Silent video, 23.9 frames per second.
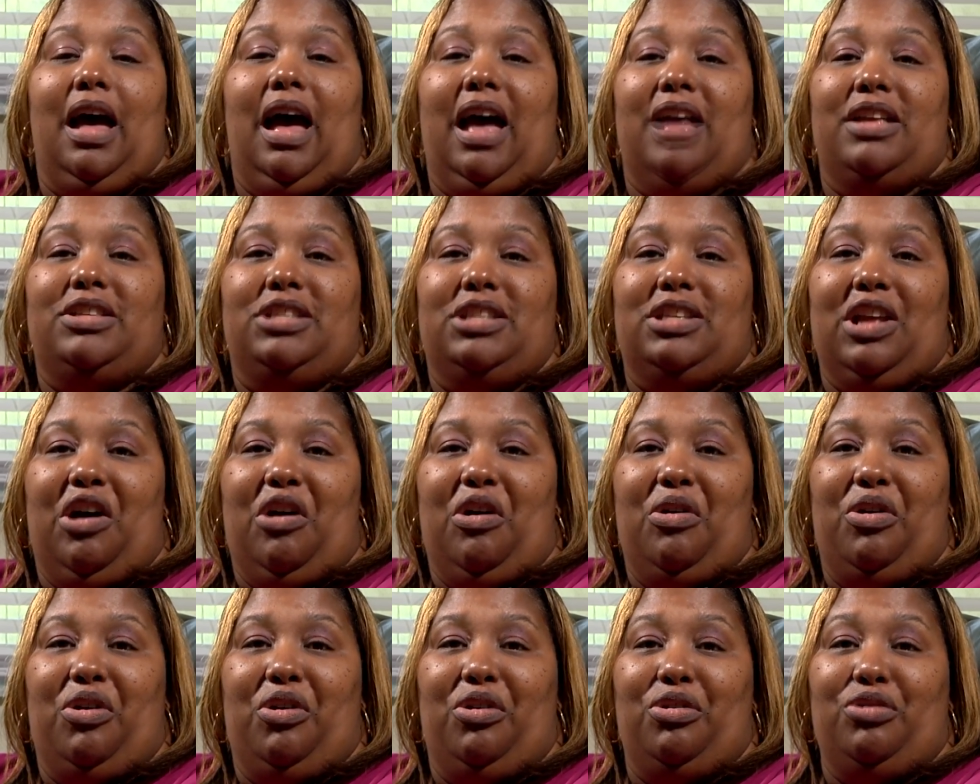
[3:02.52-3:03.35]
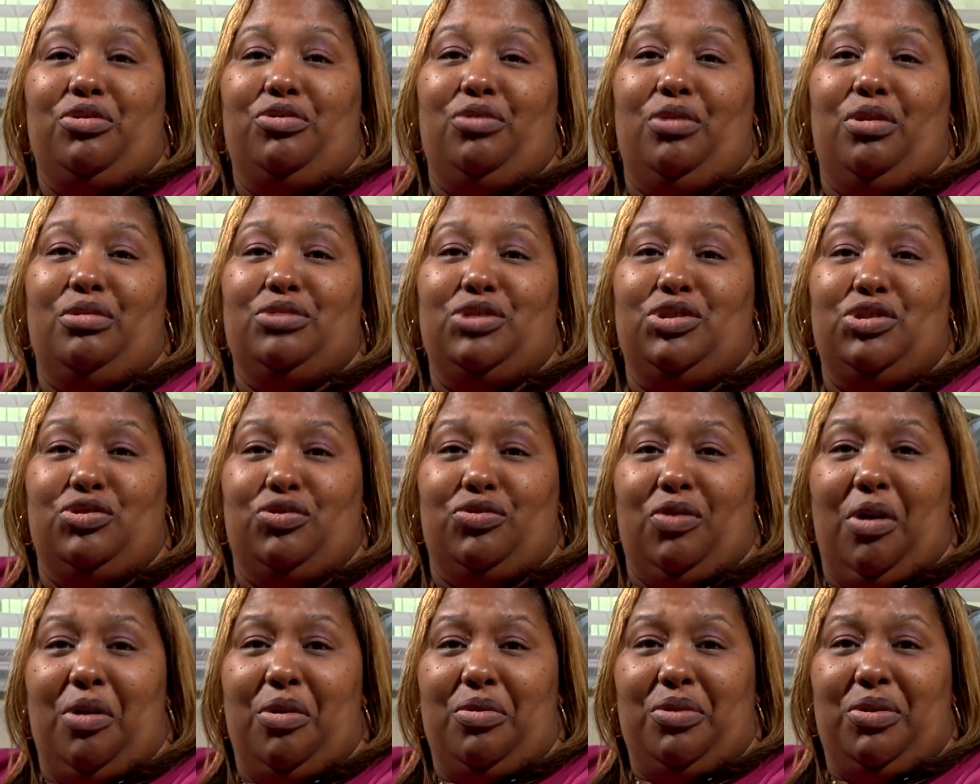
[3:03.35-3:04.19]
I saw her grow
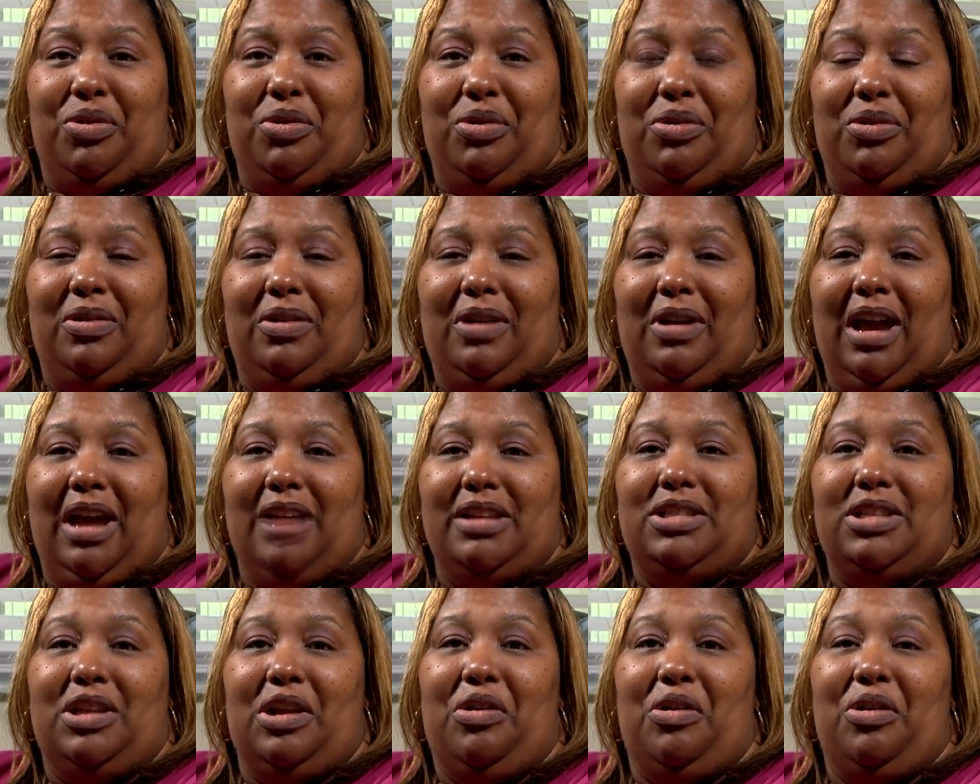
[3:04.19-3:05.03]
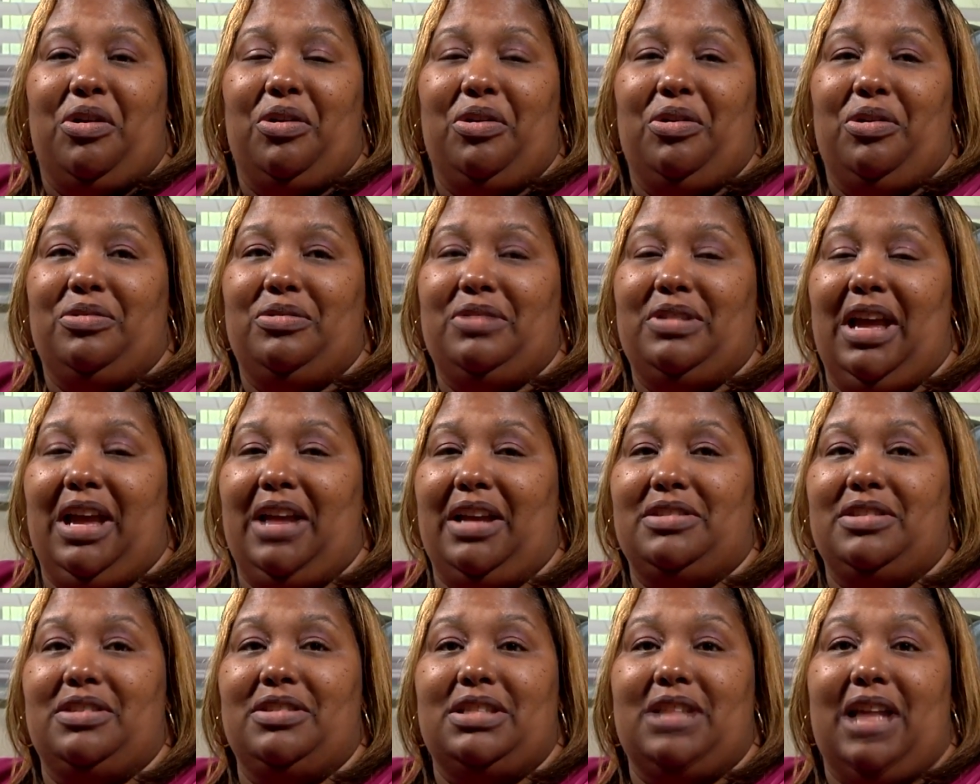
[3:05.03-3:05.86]
stronger. I saw her
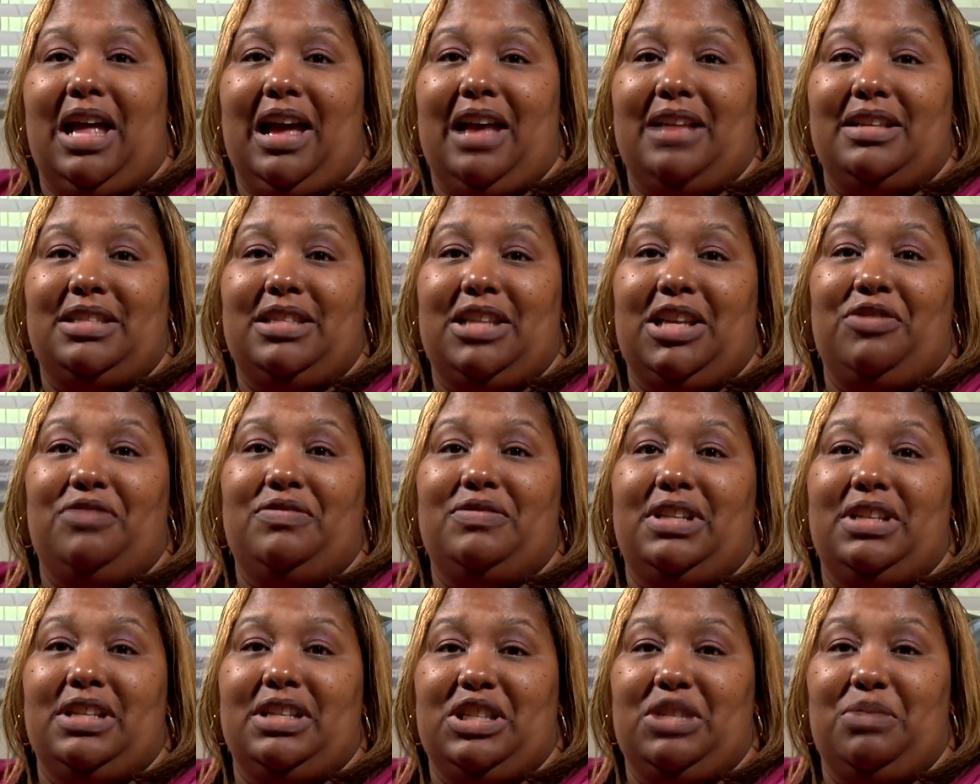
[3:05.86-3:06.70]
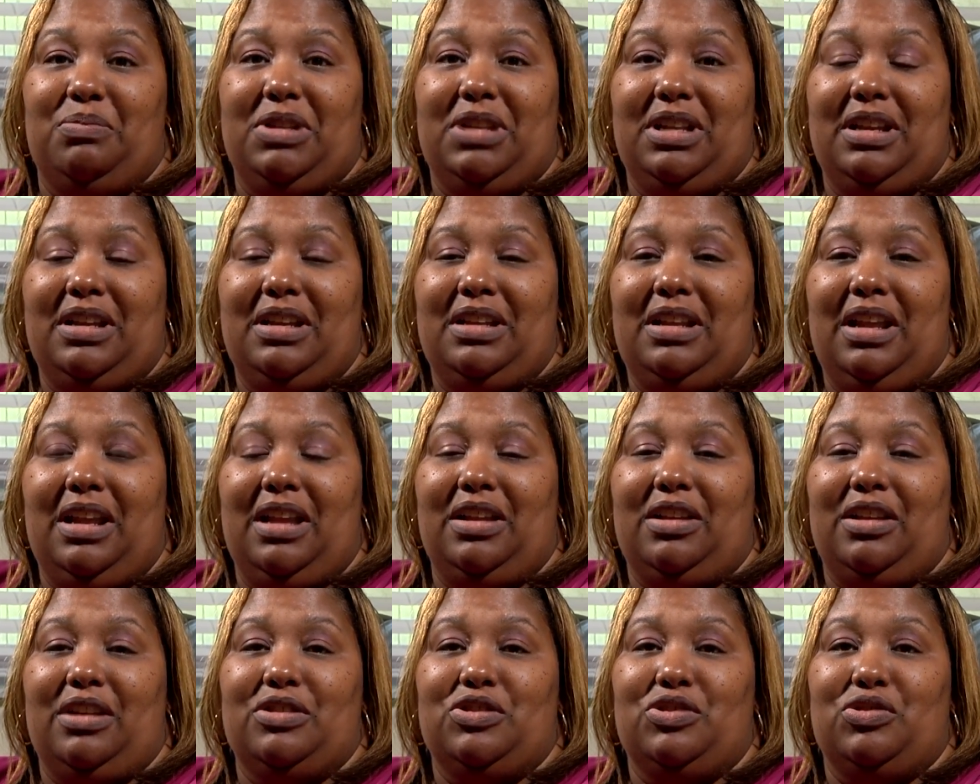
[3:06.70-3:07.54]
exercise self discipline
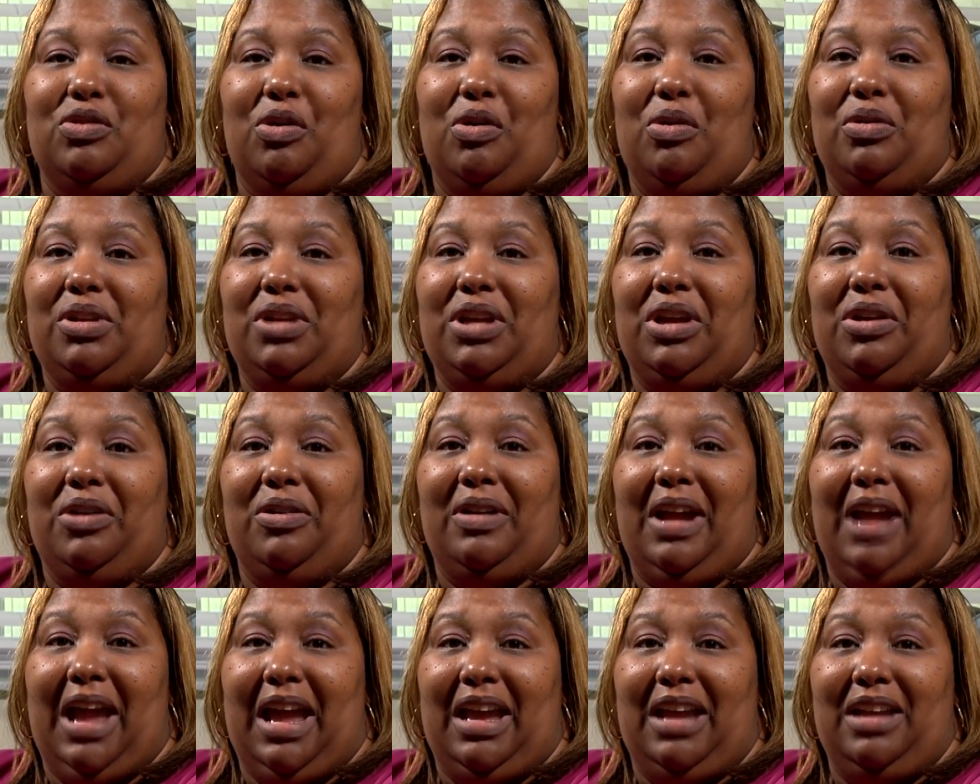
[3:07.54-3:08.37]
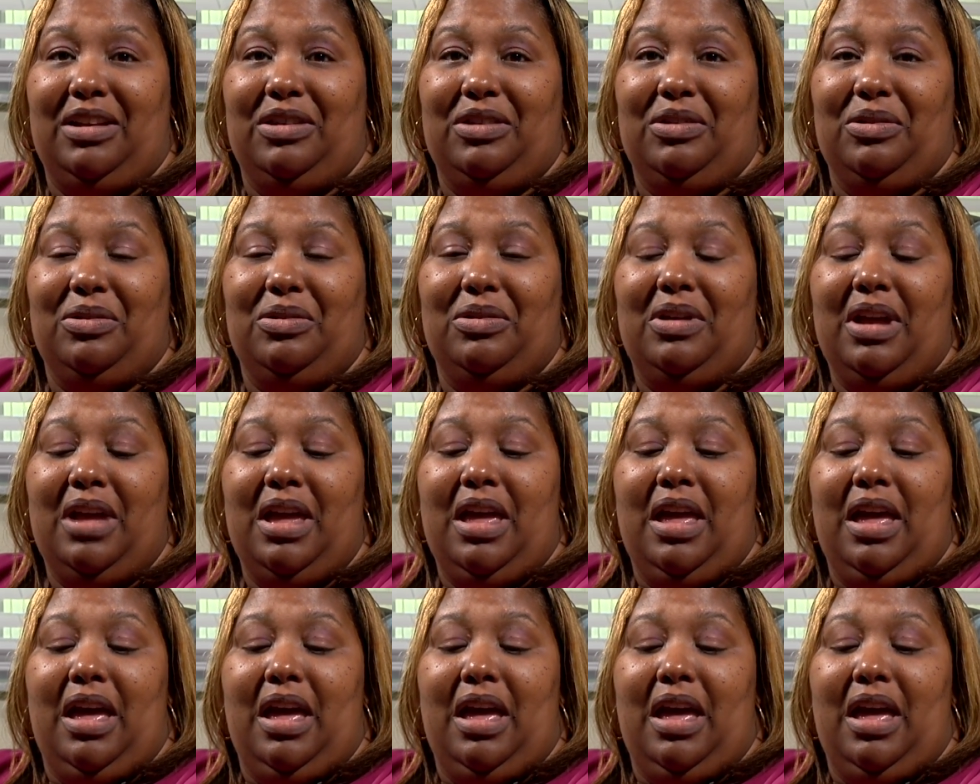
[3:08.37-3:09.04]
and controlling her anger.